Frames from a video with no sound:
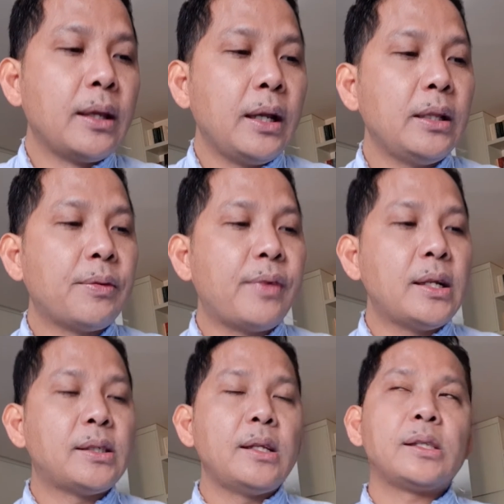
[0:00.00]
in the
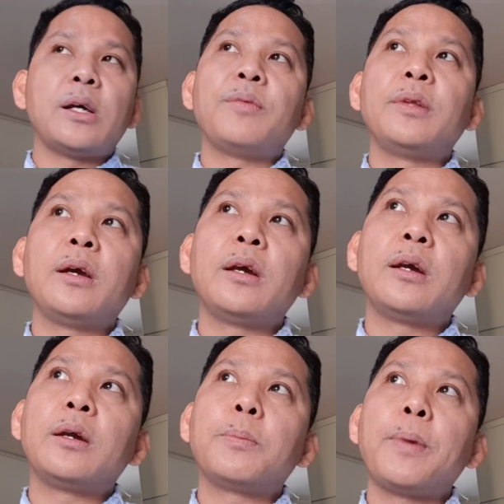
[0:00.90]
presence of
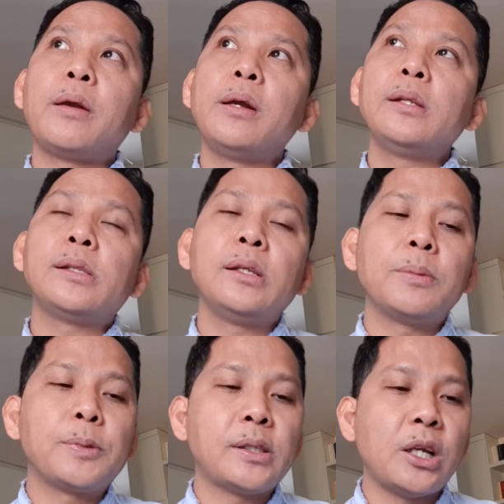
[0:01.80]
their parents, in
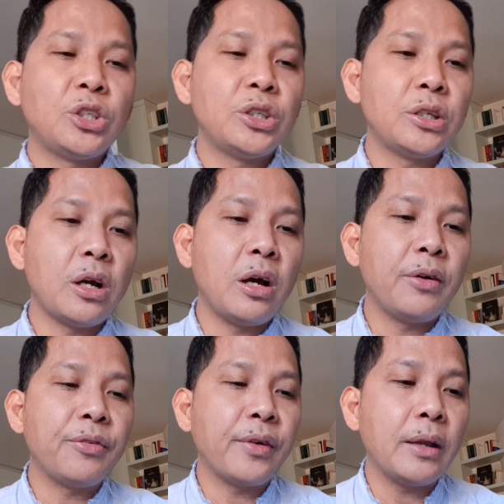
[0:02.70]
the possession
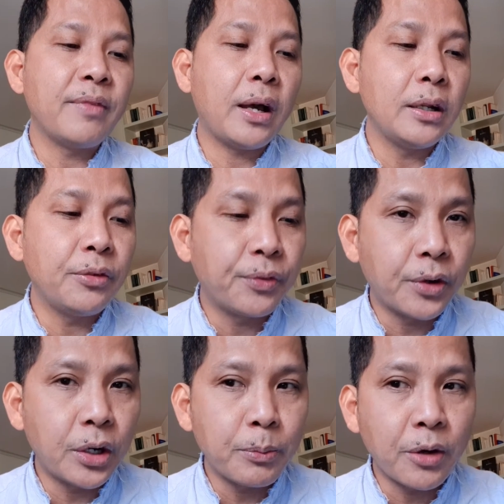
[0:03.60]
of a valid
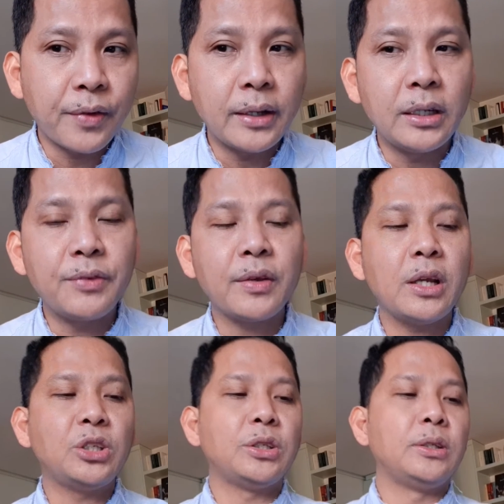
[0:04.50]
form of
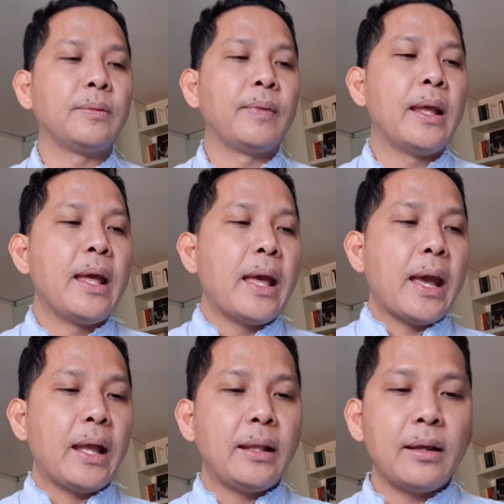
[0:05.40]
identification
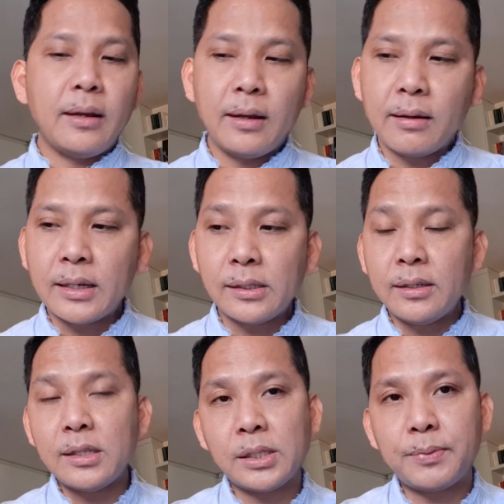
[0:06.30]
and the
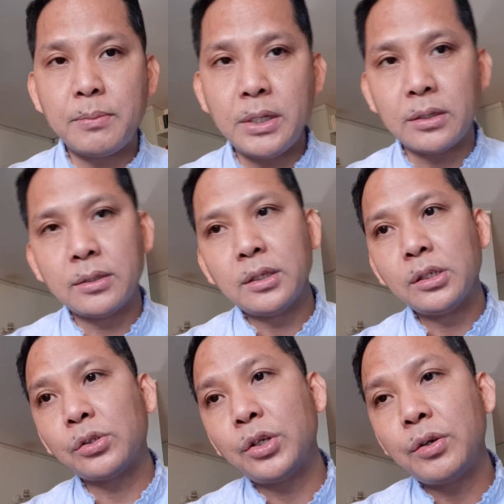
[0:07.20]
residence permit.
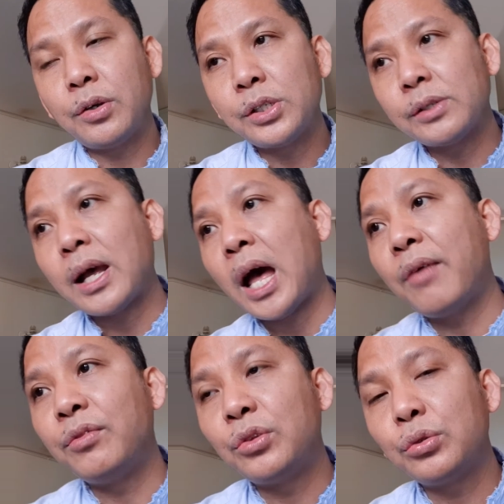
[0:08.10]
So you also
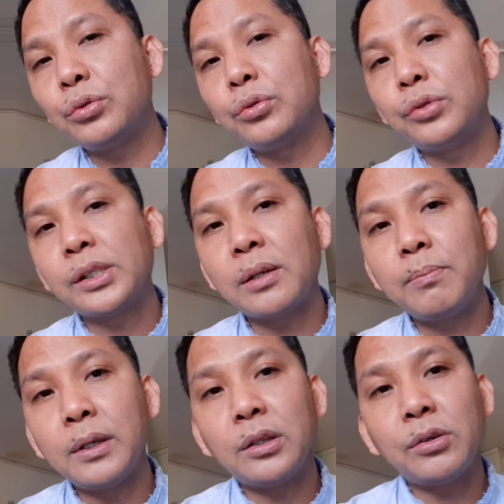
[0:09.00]
have to
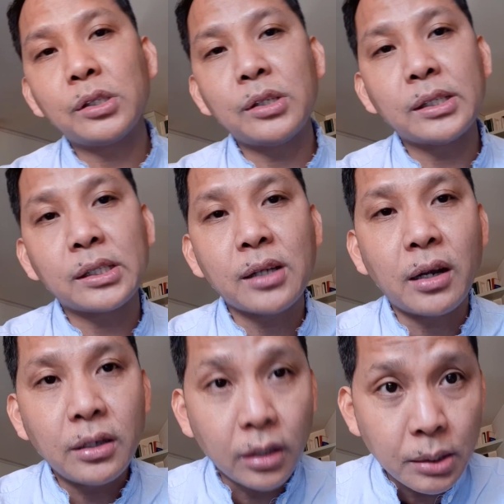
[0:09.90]
submit those
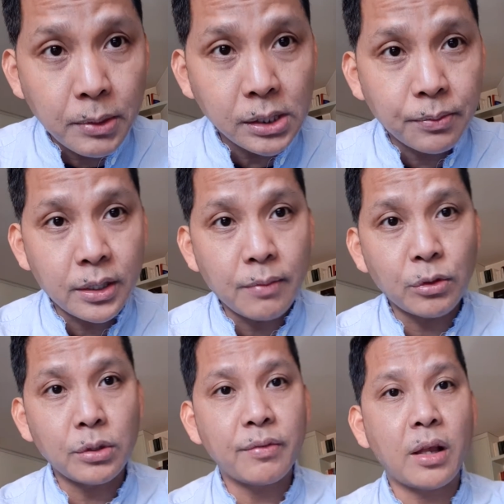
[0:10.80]
necessary documents for them
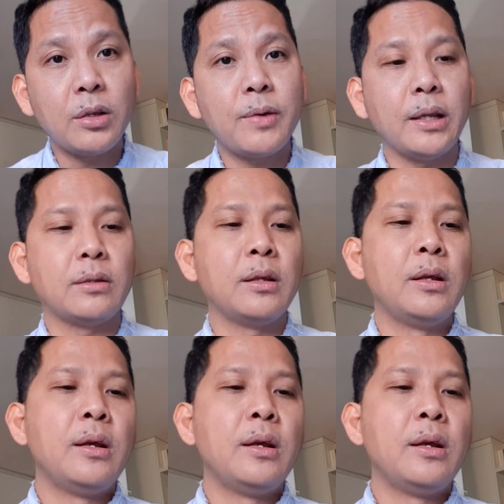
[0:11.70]
to evaluate.